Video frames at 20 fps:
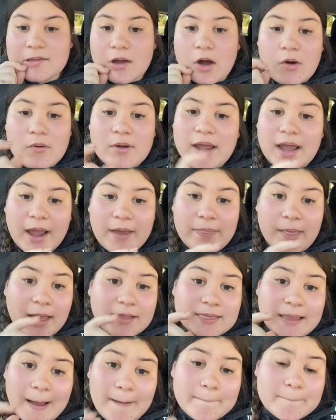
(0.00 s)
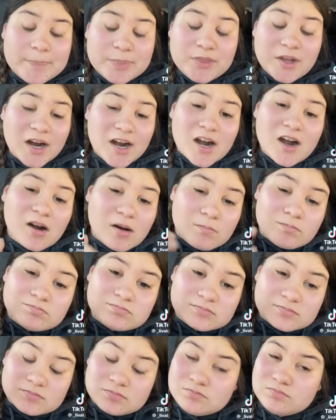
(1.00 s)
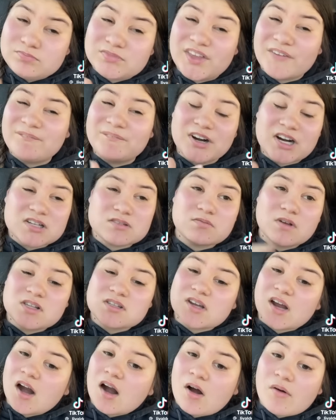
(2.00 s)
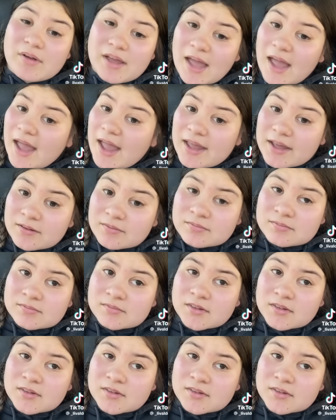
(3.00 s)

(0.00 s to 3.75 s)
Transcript: okay, like that, the first ones are okay.